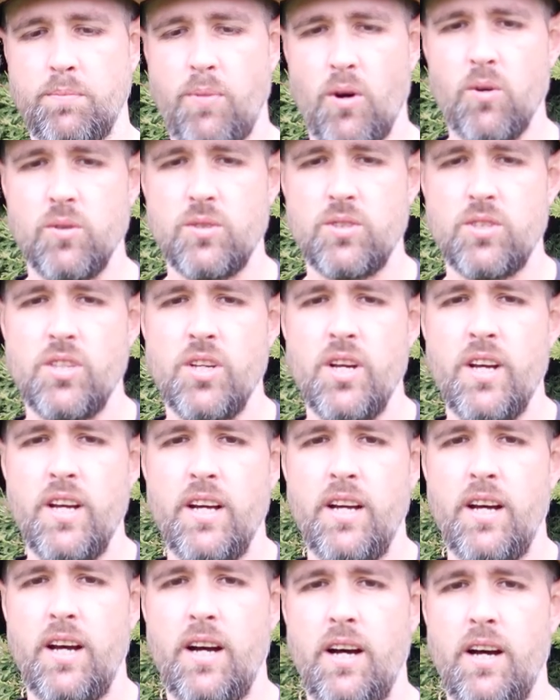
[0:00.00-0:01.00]
boats.
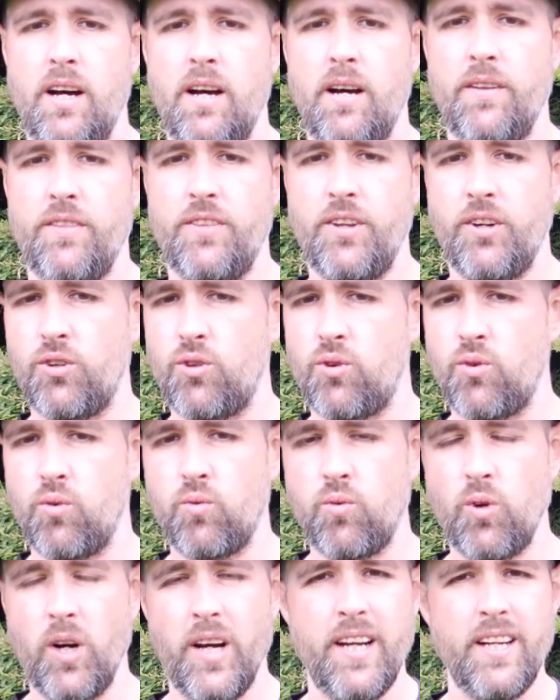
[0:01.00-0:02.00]
They're
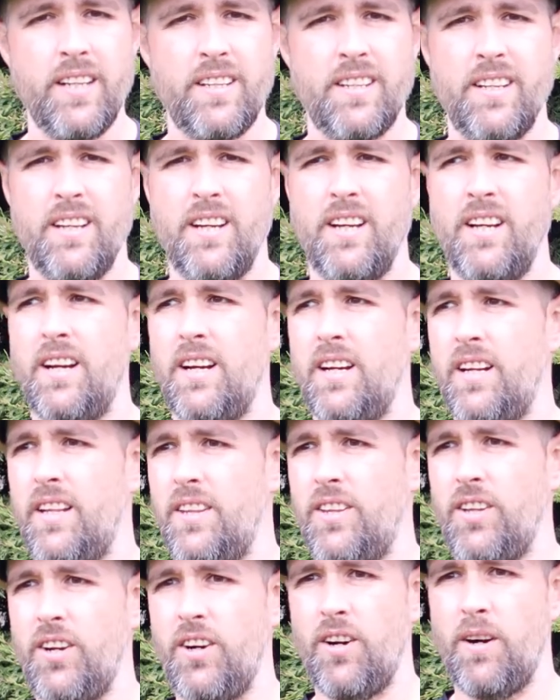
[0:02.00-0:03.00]
great,
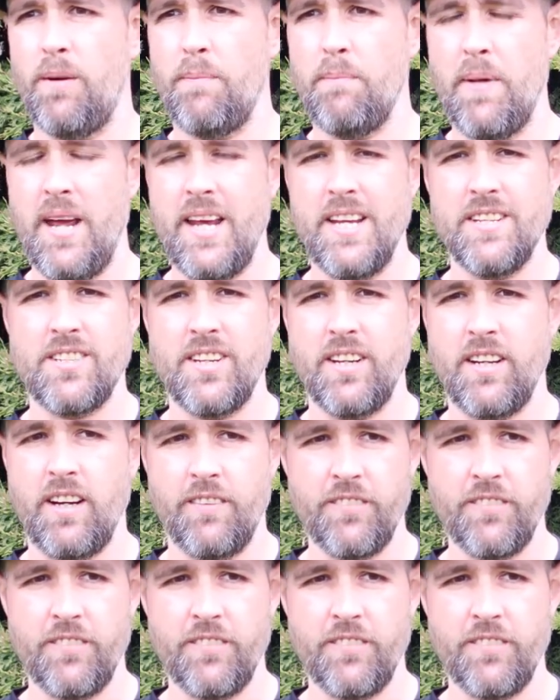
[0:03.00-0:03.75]
they're amazing.